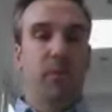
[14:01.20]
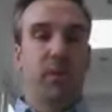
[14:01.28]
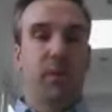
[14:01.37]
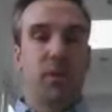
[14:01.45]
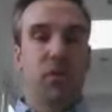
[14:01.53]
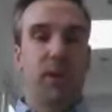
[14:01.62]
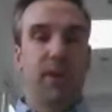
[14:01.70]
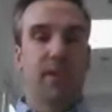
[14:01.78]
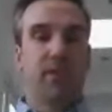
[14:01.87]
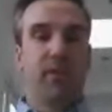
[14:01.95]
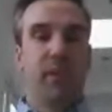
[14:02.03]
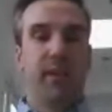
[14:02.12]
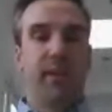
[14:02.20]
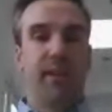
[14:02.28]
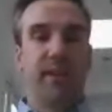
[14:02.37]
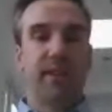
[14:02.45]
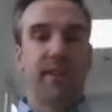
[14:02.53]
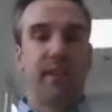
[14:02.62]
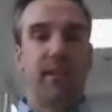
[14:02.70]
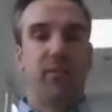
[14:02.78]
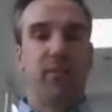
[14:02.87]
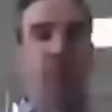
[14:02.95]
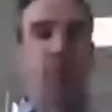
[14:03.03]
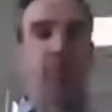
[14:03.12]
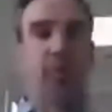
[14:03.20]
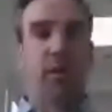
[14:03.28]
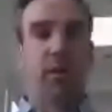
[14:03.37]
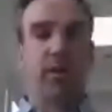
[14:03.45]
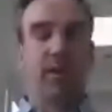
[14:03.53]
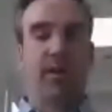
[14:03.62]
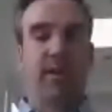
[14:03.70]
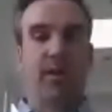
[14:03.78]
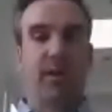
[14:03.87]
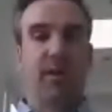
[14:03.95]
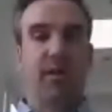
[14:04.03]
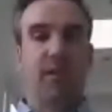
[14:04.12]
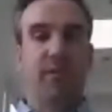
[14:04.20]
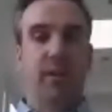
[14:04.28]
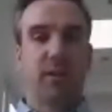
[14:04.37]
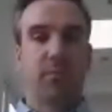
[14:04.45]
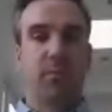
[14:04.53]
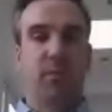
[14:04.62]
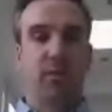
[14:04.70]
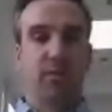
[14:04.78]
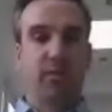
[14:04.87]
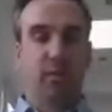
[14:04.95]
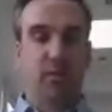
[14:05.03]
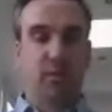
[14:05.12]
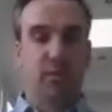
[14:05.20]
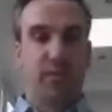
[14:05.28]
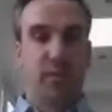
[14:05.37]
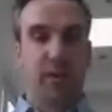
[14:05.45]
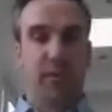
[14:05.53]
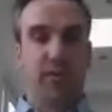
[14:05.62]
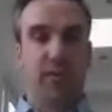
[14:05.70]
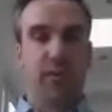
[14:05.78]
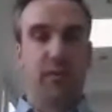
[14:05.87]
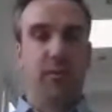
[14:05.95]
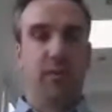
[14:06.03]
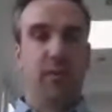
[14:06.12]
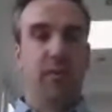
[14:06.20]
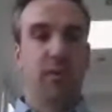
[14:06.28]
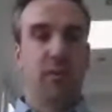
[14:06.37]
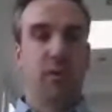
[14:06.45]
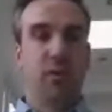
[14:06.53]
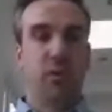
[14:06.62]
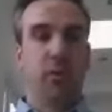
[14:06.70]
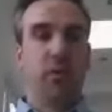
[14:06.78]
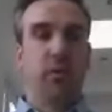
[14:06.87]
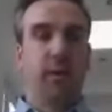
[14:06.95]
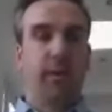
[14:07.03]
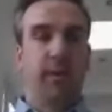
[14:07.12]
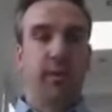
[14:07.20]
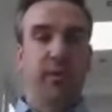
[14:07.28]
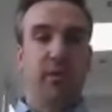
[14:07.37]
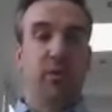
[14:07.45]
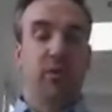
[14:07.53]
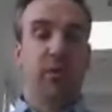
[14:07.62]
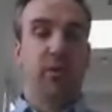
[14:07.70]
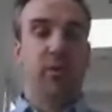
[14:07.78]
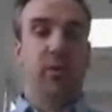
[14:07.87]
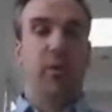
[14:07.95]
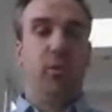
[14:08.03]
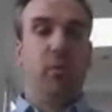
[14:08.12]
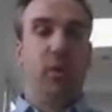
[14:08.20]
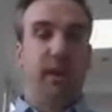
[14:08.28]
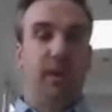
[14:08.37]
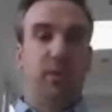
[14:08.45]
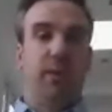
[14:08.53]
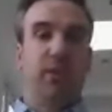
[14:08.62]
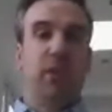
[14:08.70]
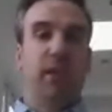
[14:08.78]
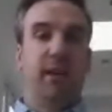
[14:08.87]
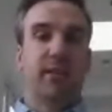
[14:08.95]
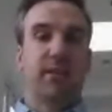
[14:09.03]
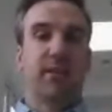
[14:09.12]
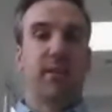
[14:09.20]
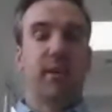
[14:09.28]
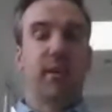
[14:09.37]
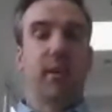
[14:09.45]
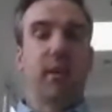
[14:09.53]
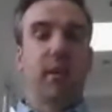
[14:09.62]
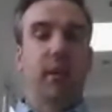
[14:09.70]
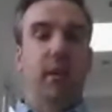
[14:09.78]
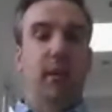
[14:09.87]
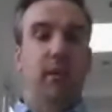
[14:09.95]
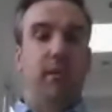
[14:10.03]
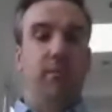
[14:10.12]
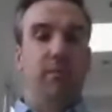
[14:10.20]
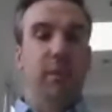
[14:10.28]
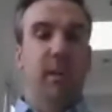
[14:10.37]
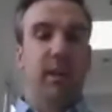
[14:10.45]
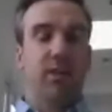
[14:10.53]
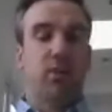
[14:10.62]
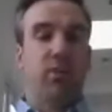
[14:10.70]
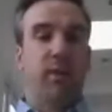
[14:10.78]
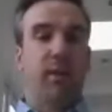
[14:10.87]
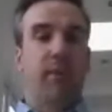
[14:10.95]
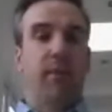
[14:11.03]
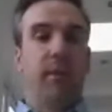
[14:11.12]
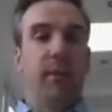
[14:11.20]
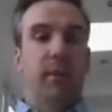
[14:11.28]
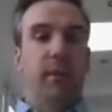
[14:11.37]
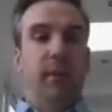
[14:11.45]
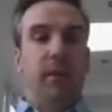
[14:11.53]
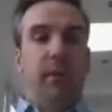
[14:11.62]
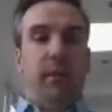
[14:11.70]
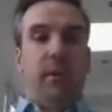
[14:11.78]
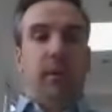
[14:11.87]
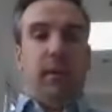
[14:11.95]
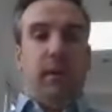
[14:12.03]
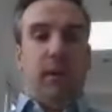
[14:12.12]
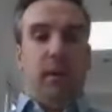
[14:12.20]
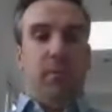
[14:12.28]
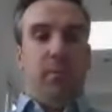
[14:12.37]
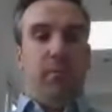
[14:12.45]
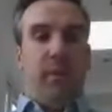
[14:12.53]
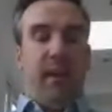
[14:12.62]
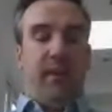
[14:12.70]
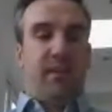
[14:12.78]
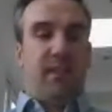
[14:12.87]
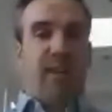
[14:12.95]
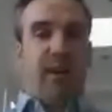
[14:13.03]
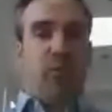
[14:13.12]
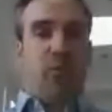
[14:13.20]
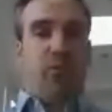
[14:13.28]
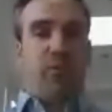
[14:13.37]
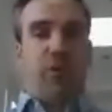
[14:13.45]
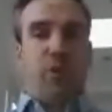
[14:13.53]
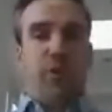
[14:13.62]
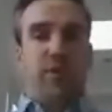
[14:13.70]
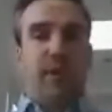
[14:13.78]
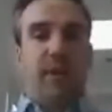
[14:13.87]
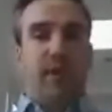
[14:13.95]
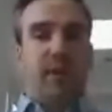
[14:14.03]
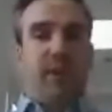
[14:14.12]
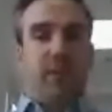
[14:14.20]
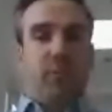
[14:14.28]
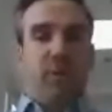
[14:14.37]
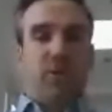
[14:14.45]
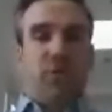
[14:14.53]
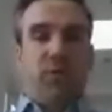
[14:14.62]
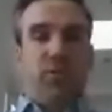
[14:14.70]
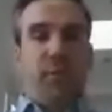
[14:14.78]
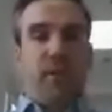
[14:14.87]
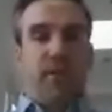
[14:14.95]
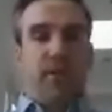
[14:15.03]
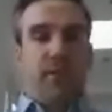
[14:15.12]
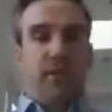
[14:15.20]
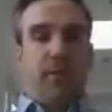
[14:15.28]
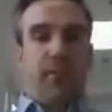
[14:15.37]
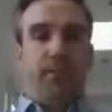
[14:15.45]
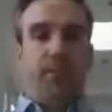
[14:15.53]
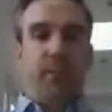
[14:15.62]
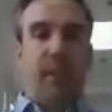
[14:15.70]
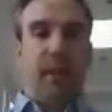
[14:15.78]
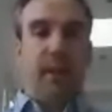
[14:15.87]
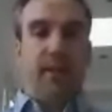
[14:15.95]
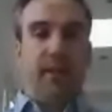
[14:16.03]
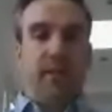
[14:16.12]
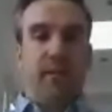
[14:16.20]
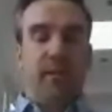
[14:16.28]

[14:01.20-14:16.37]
going to transfer their listing from a close-ended investment fund to just a normal equity shares category. And they say that will reduce their administrative burden and